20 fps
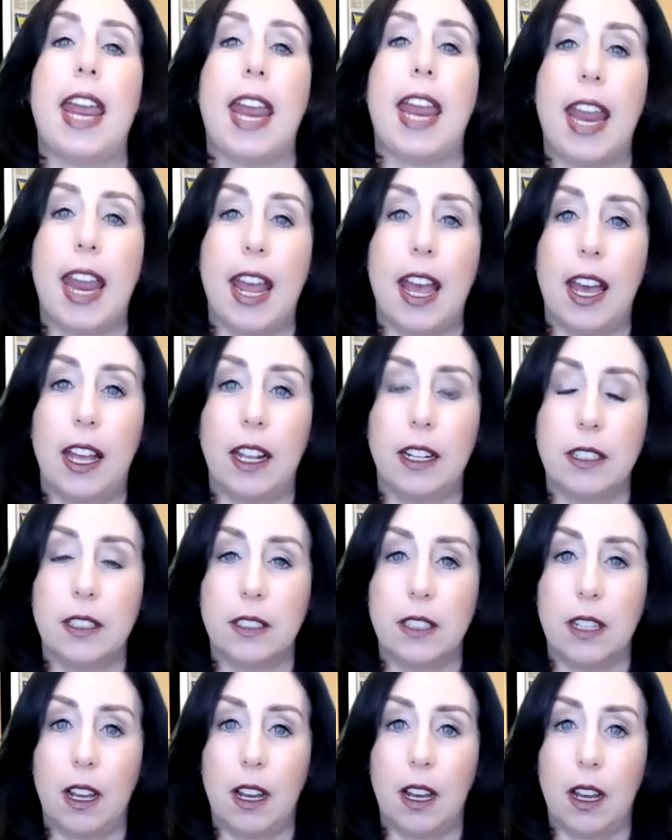
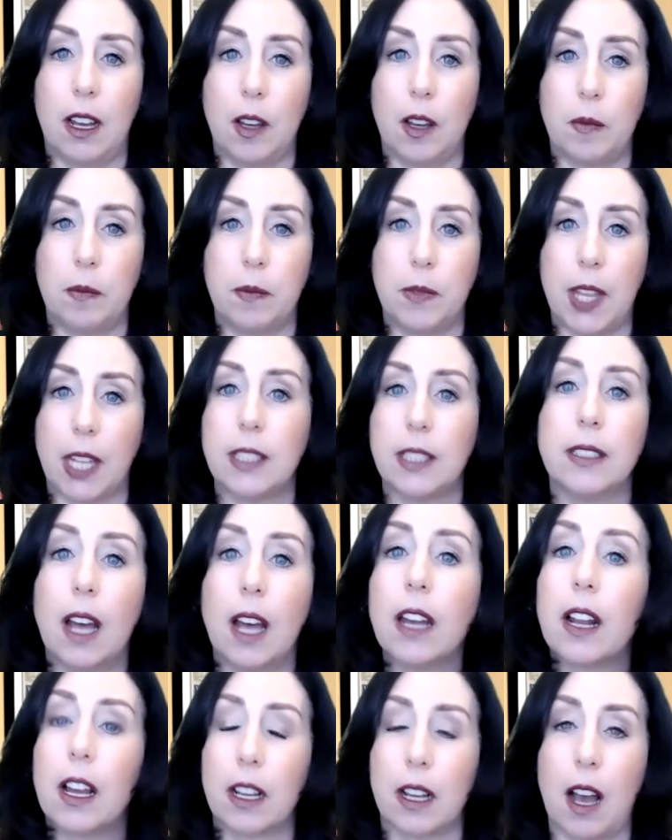and um, that's
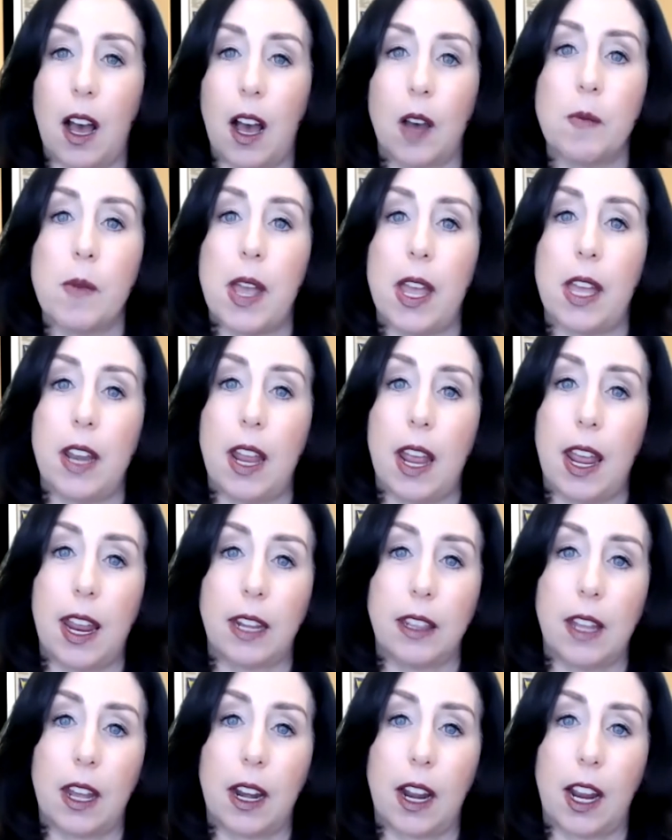not uncommon
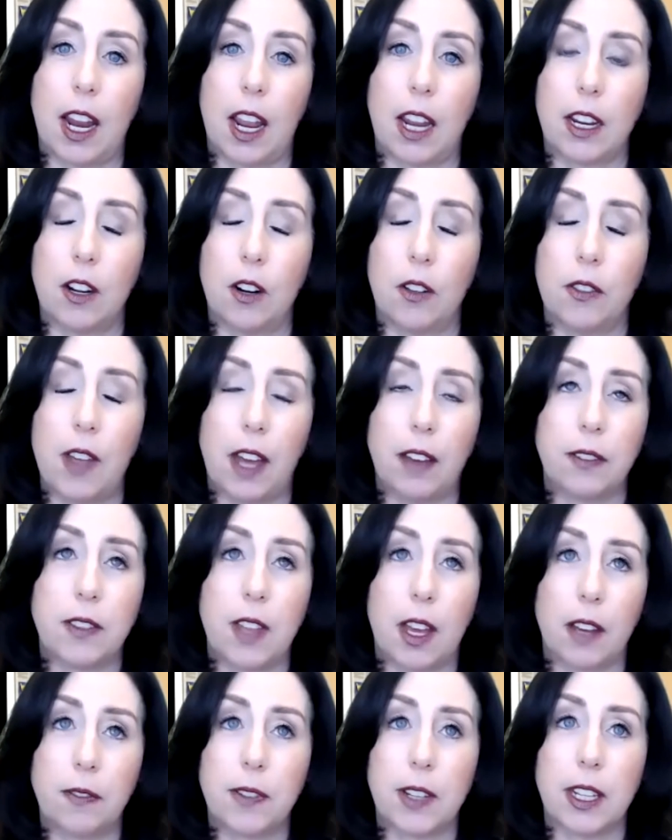and then i you know that
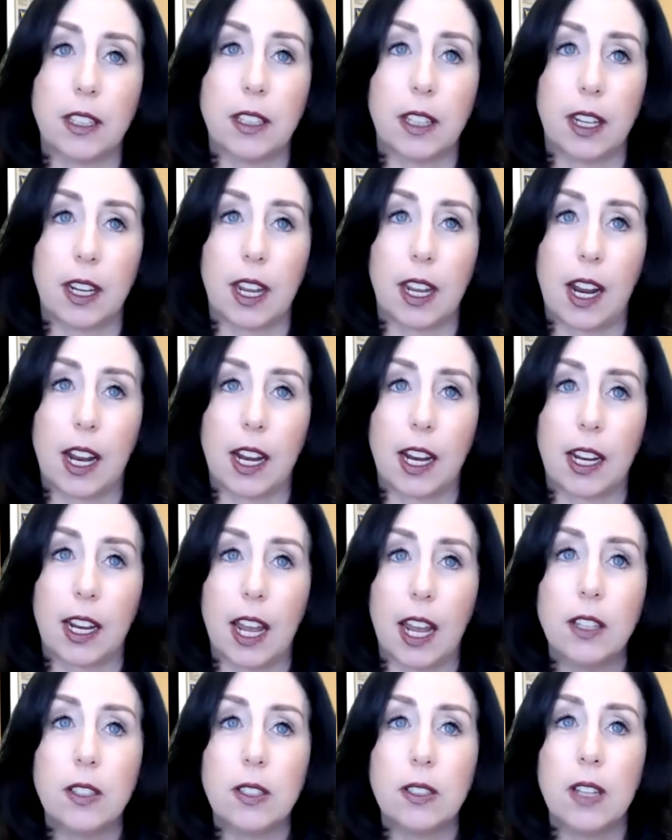that feeling and i
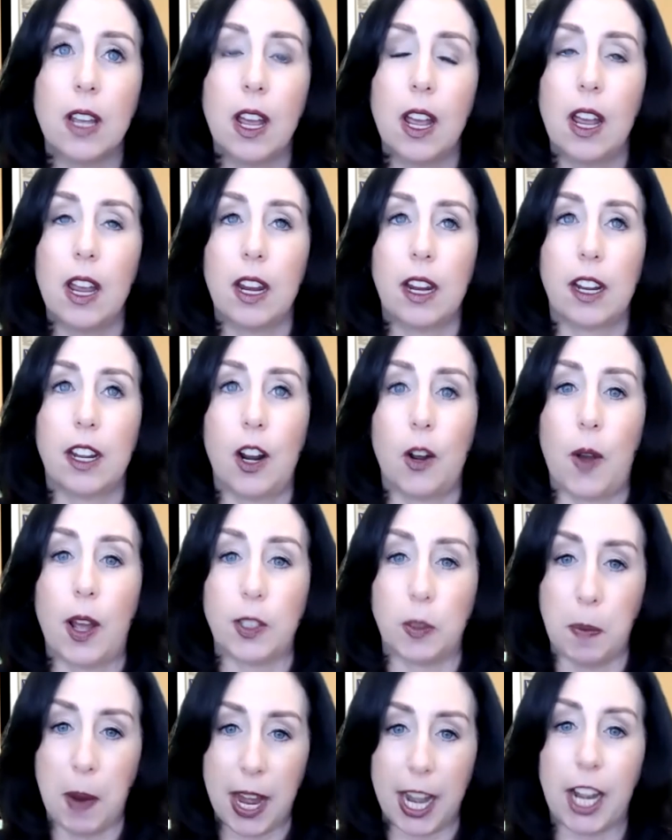guess you know
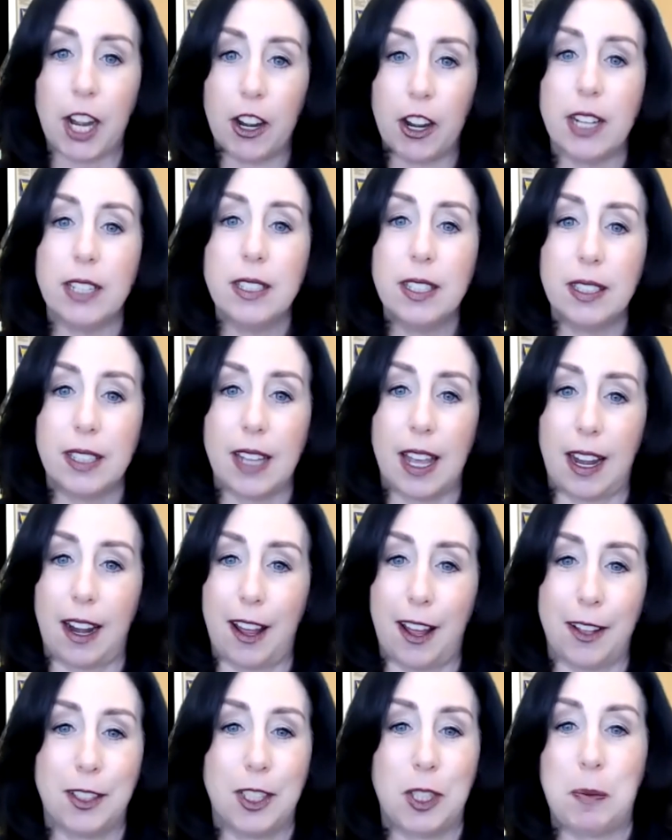as parents and
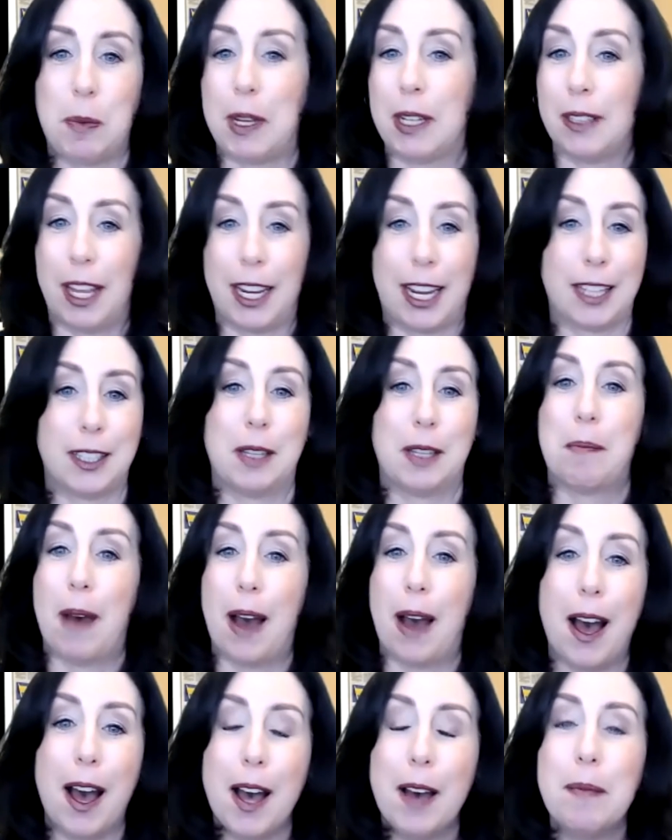i'll speak like as a
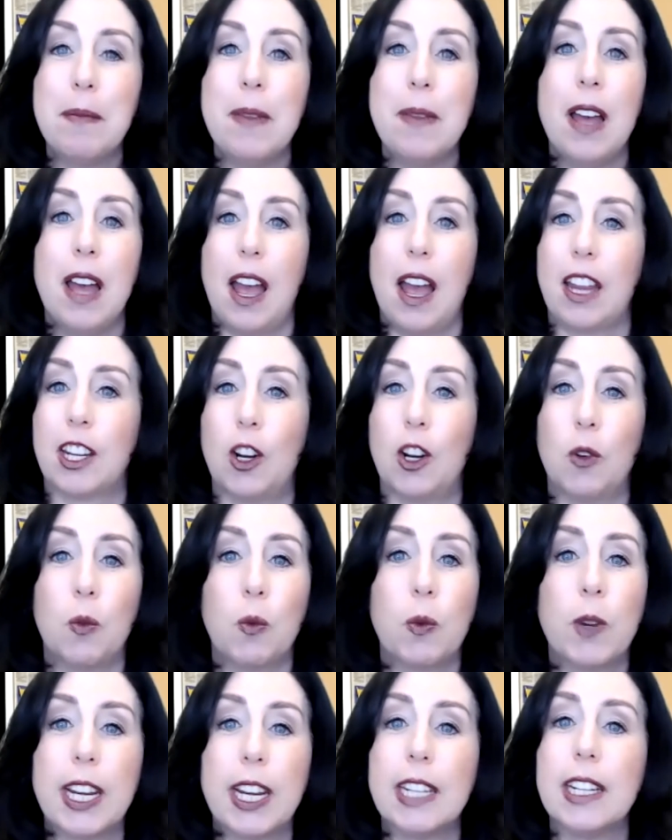mom you know
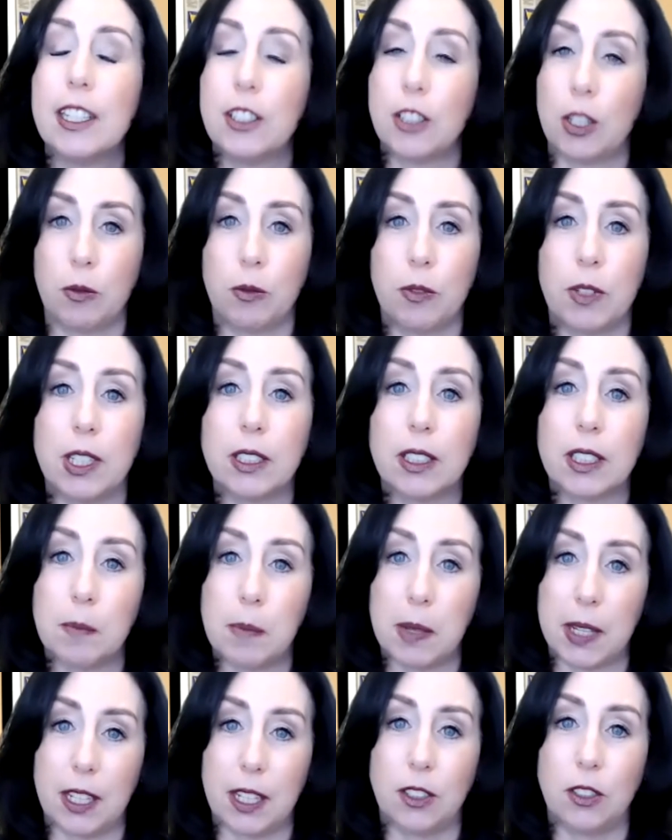we need to really
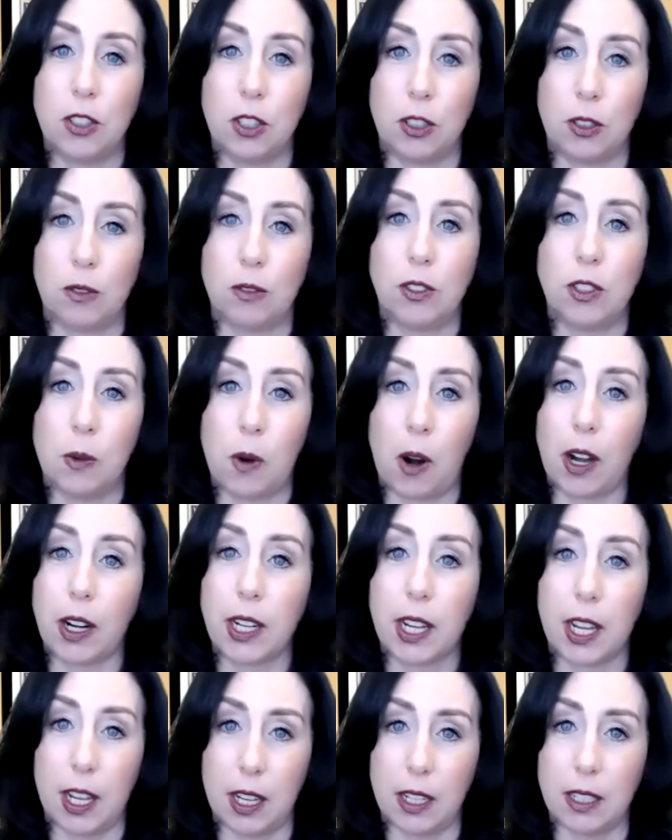be in tune to our
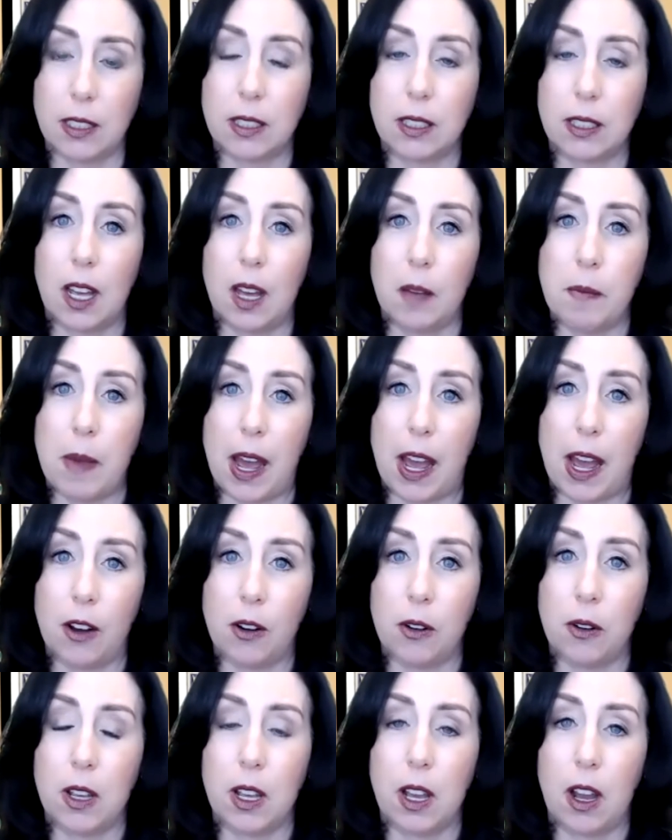kids
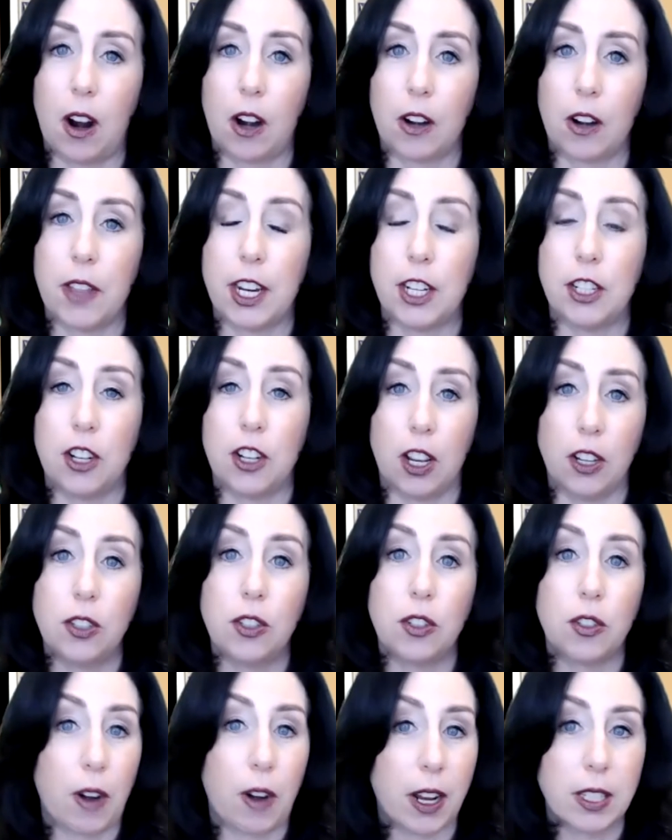about are they just
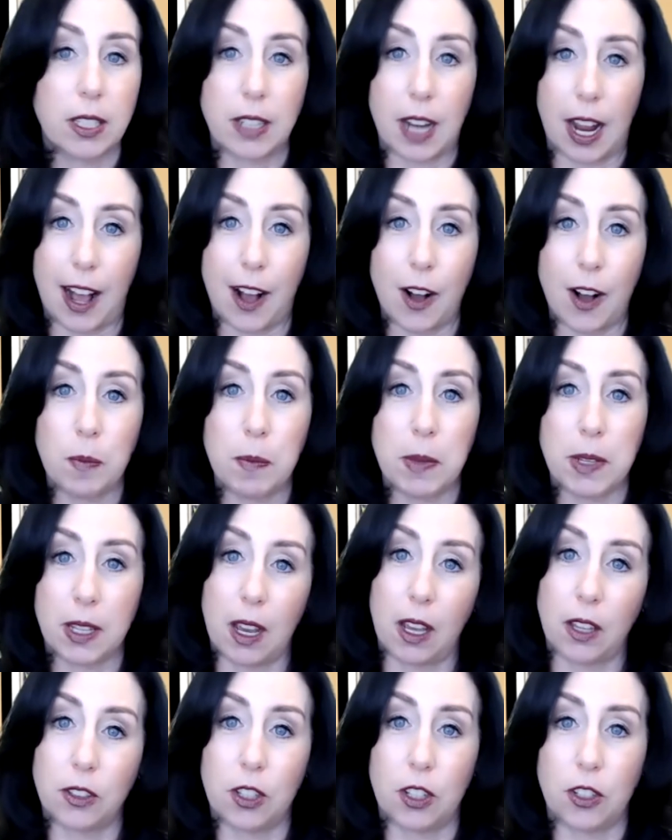stressed out
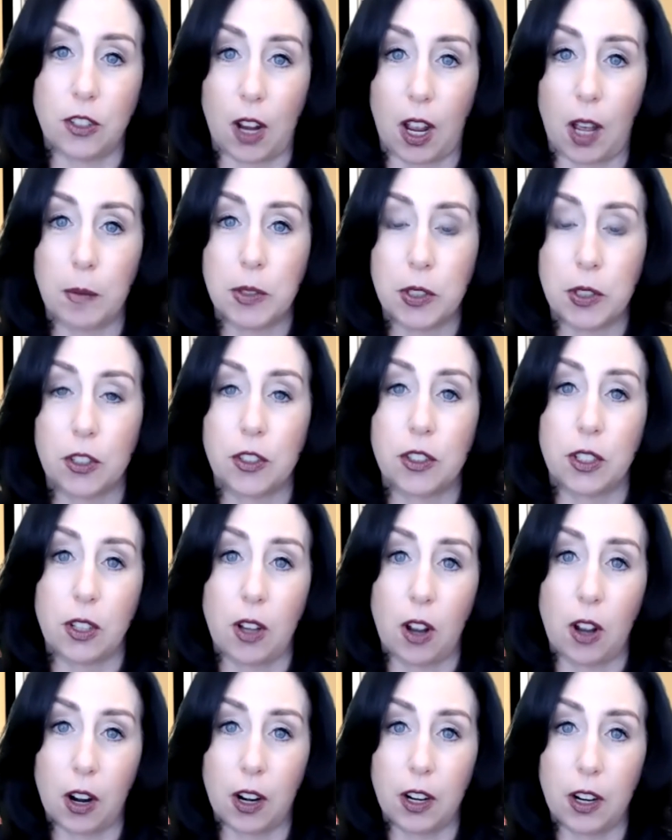because the job search is
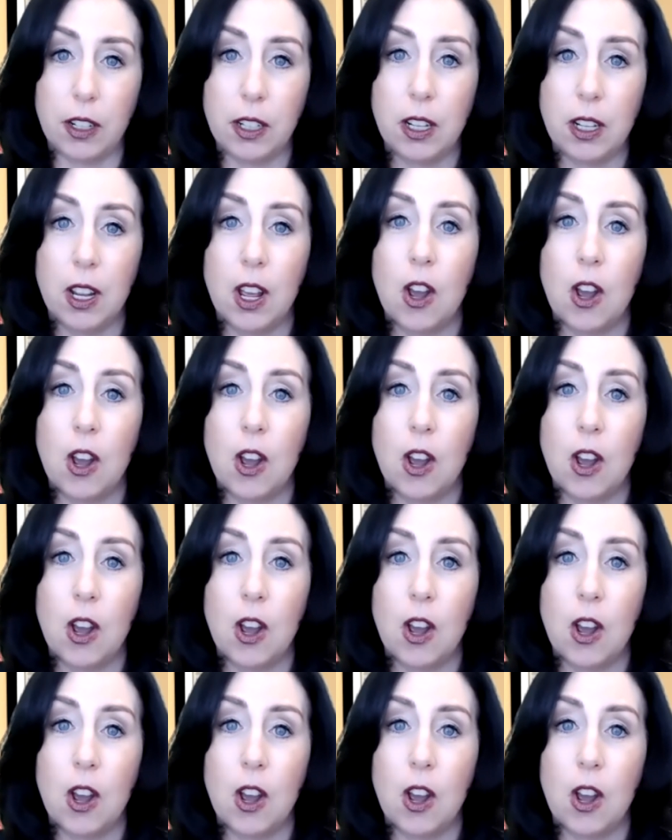hard